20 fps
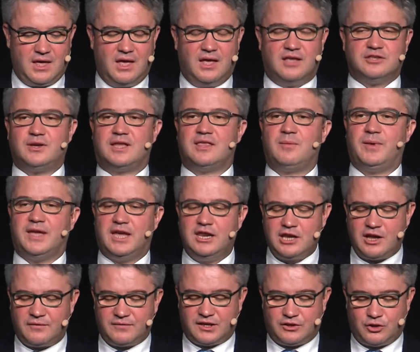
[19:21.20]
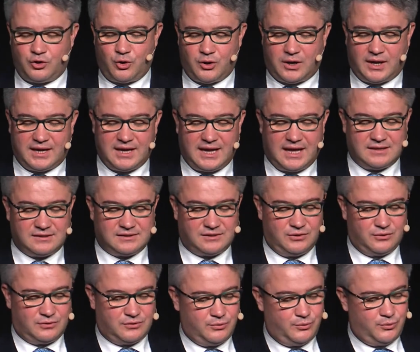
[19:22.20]
So at the beginning of the talk, I asked
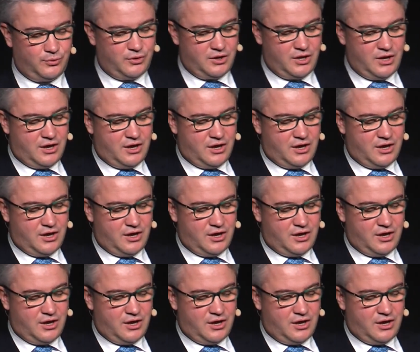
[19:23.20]
you to